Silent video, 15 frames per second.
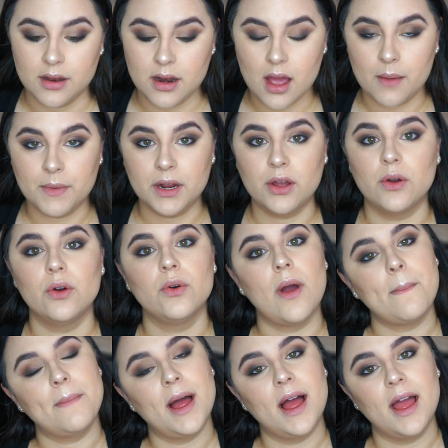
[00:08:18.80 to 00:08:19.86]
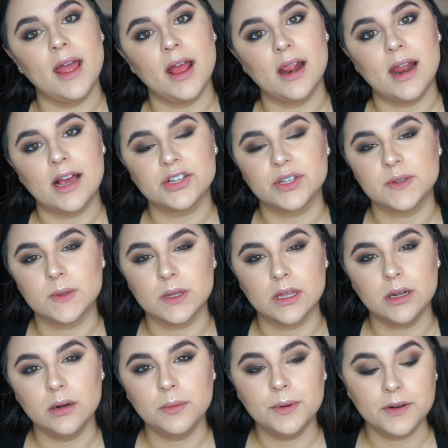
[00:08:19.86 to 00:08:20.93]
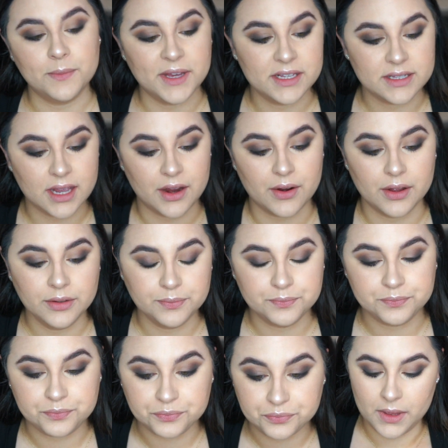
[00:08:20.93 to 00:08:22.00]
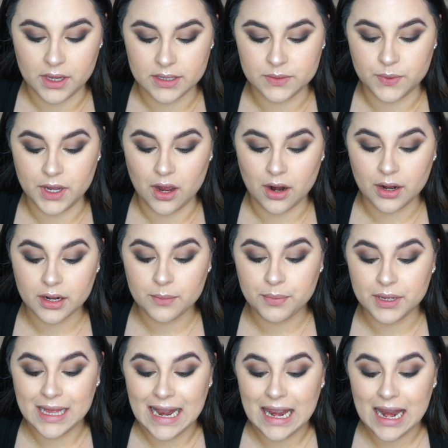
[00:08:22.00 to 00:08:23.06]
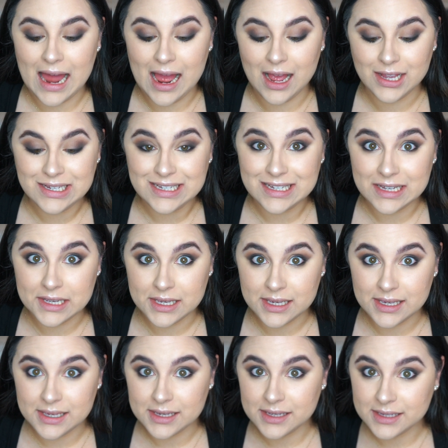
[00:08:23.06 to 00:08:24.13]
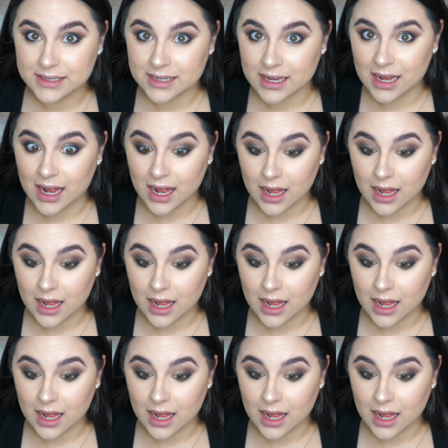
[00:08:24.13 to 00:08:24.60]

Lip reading: Now I'm gonna coat my lashes with a little bit of mascara because we are gonna put lashes.